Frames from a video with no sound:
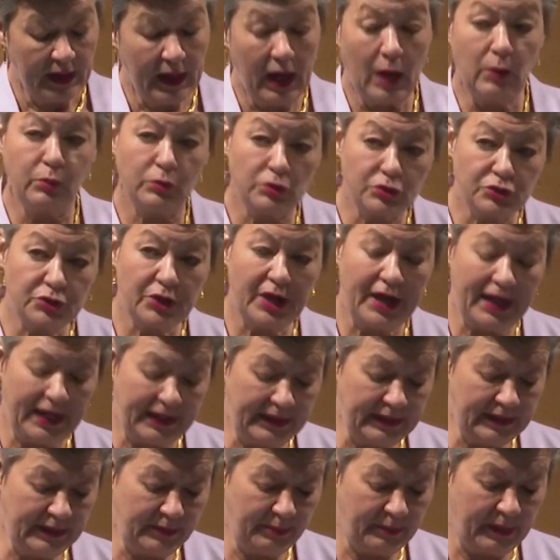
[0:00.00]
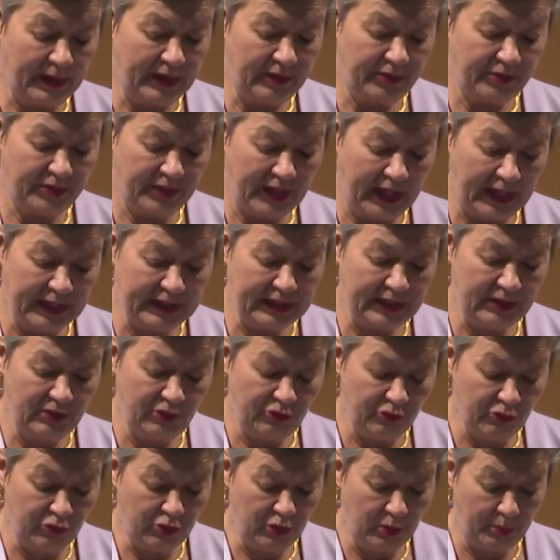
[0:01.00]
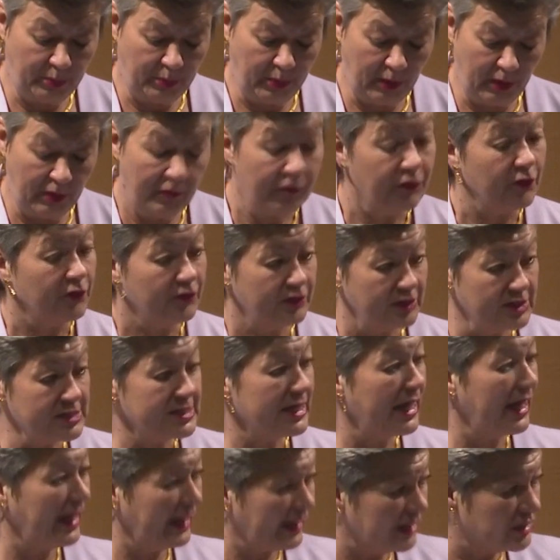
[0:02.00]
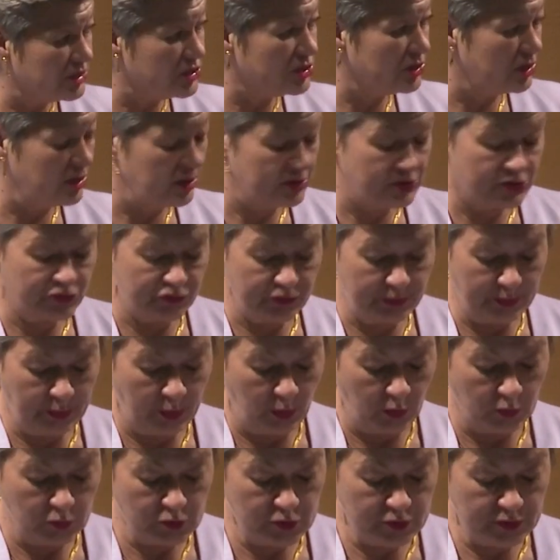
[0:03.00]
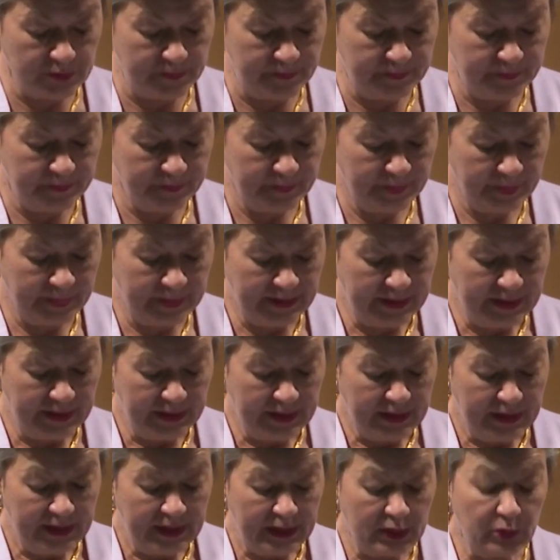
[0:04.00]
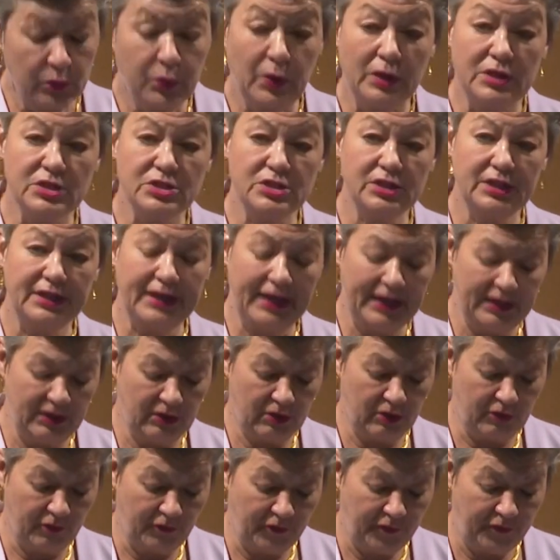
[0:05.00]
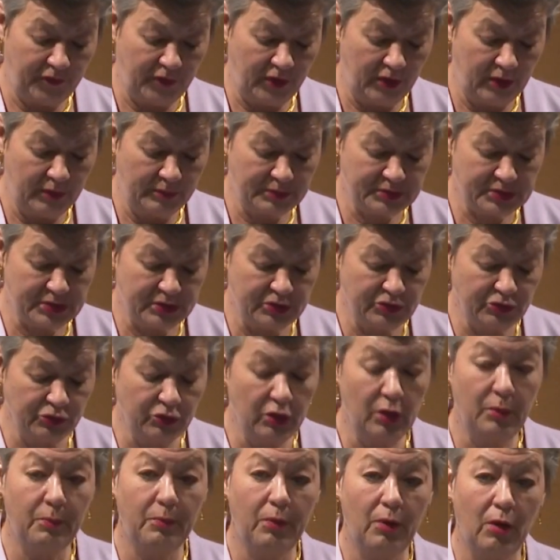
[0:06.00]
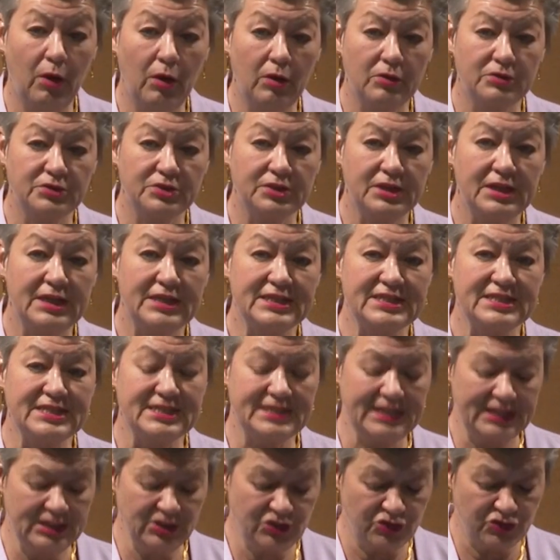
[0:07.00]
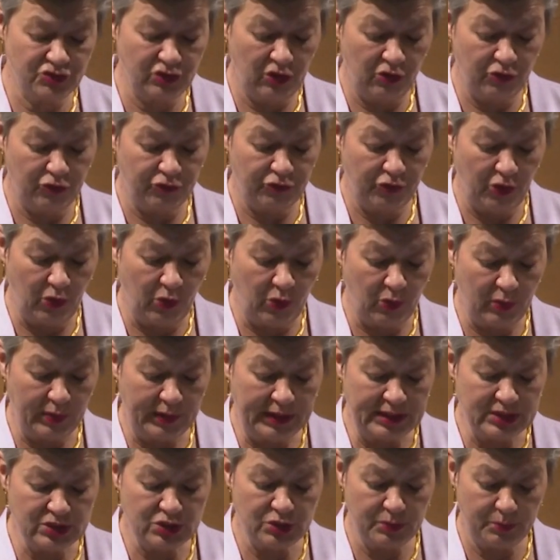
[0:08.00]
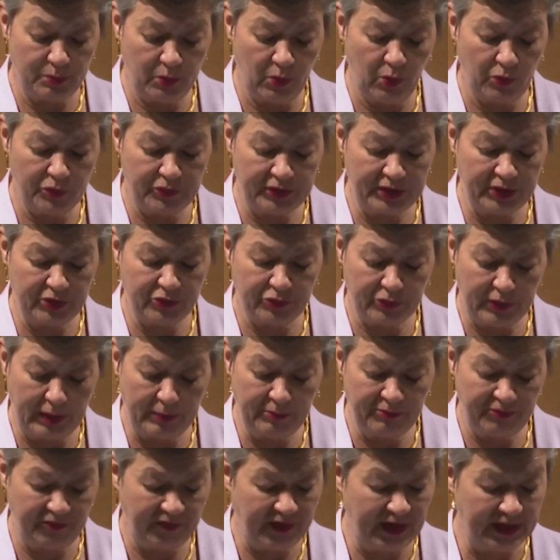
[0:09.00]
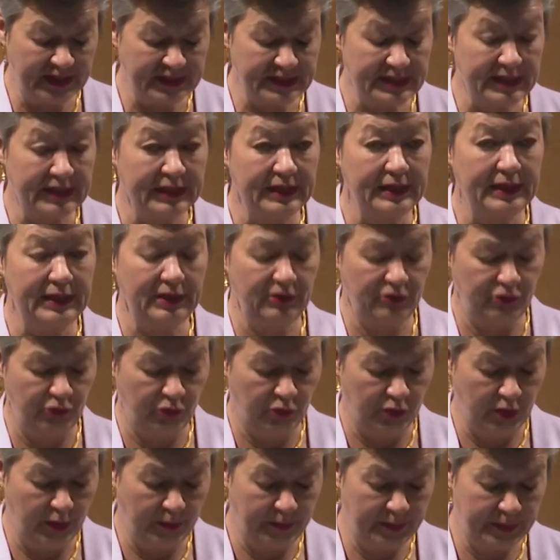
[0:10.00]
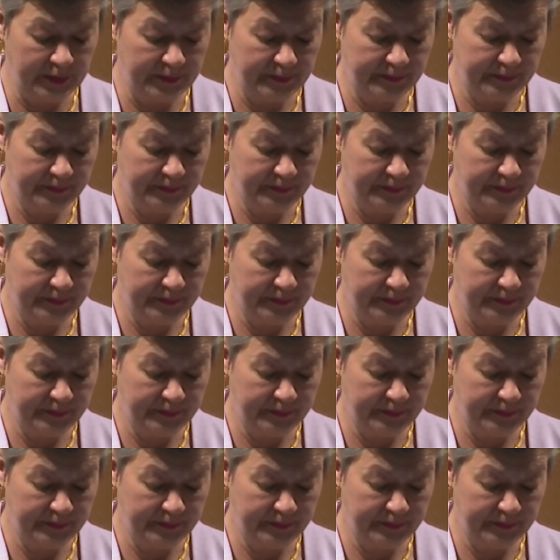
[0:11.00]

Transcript: I want to end by thanking Europol for this excellent report. It once again confirms Europol's essential role in supporting crime fighting in Europe.